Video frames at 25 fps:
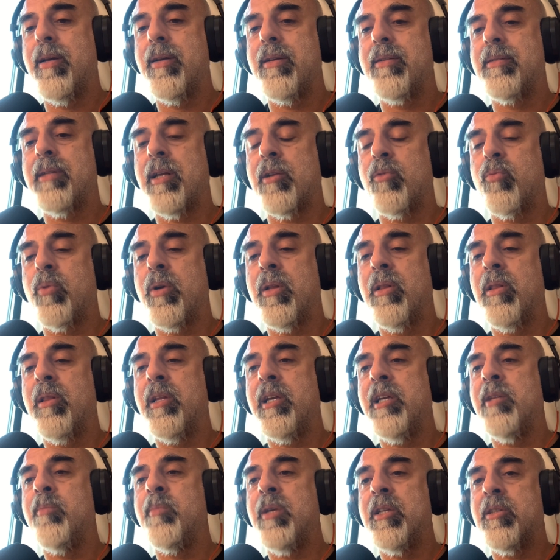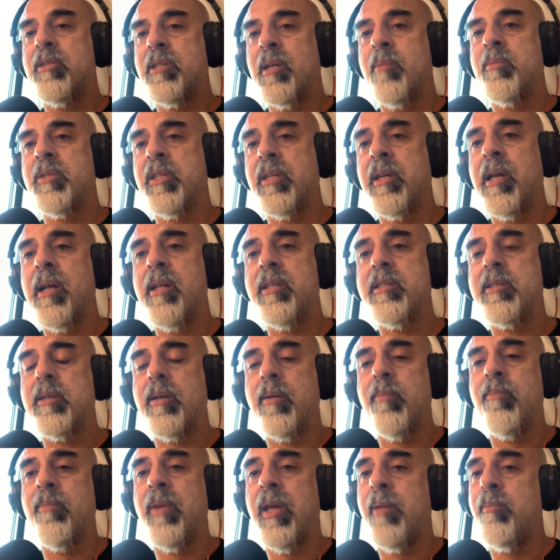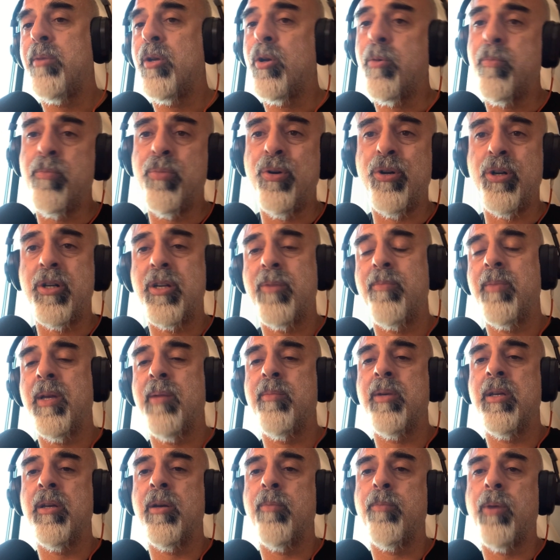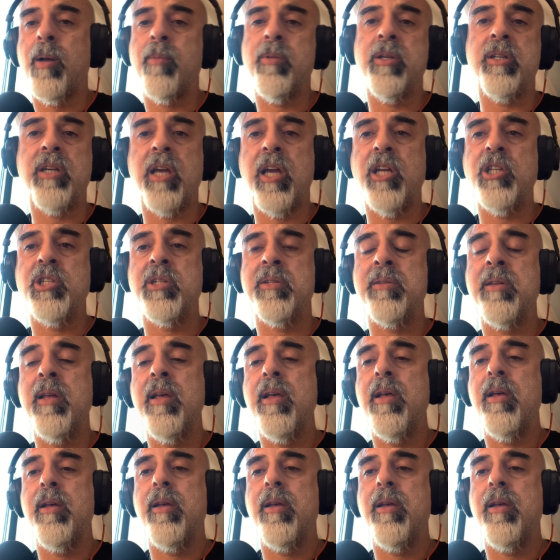that will lead me to something else, maybe a book, maybe a publication.